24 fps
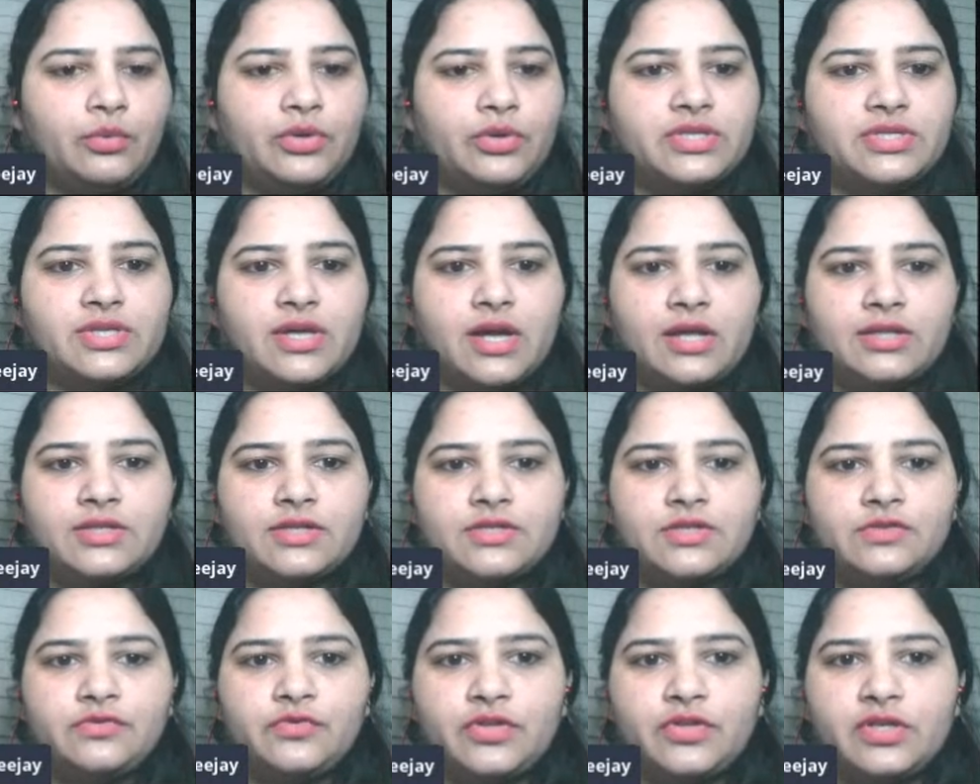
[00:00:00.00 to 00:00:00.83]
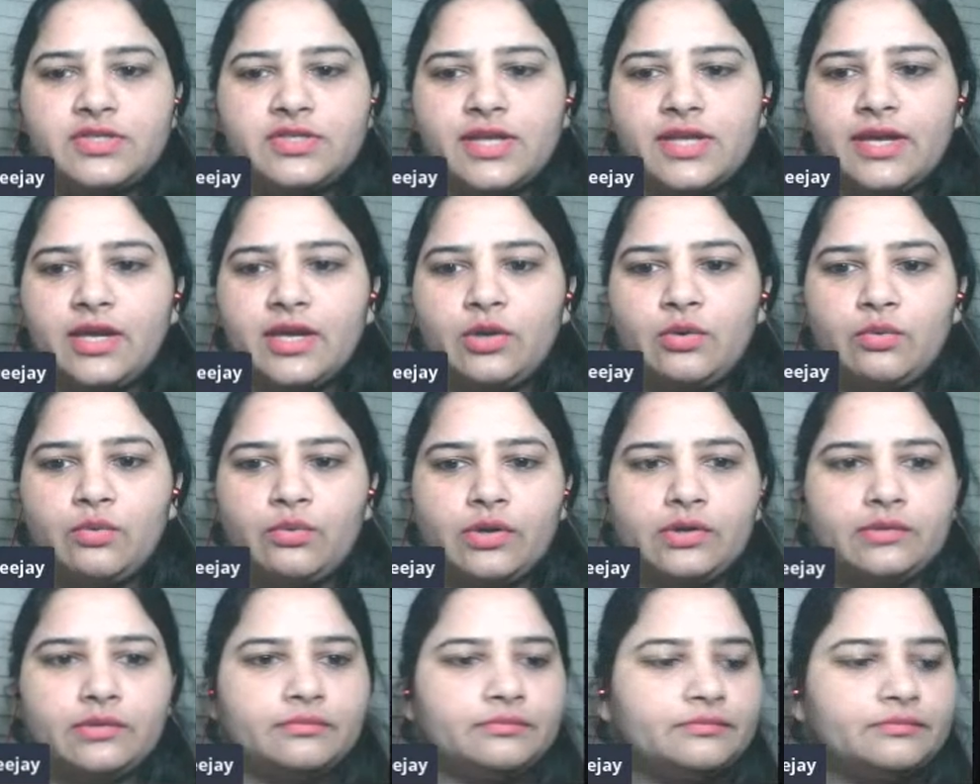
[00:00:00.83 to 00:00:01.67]
What is the answer for the second
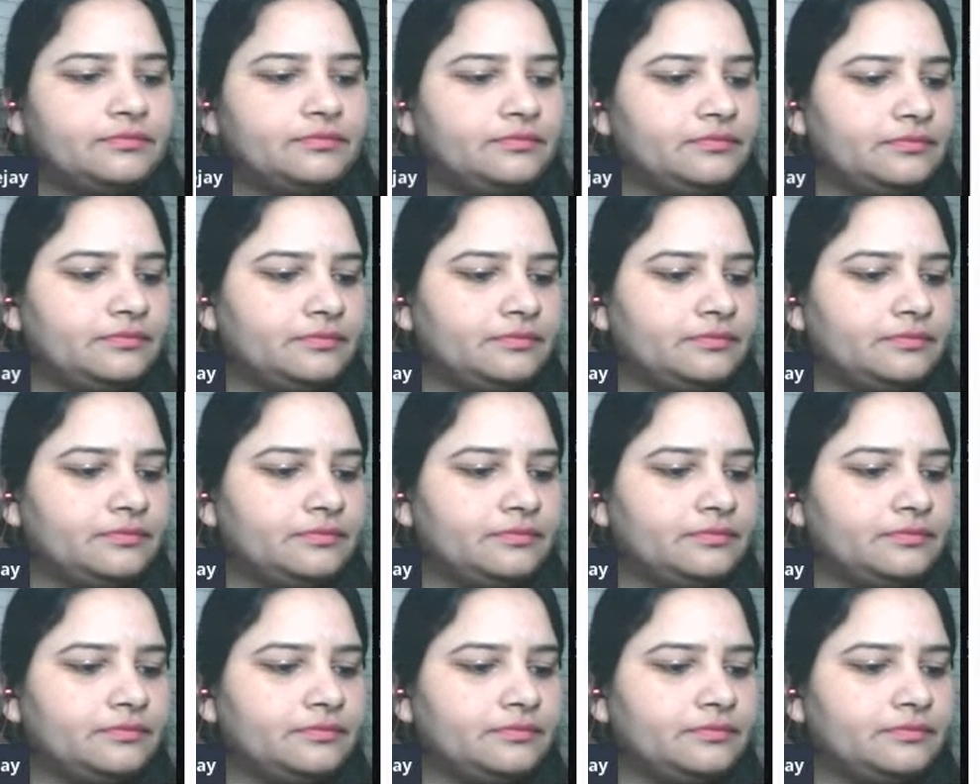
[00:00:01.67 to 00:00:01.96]
one?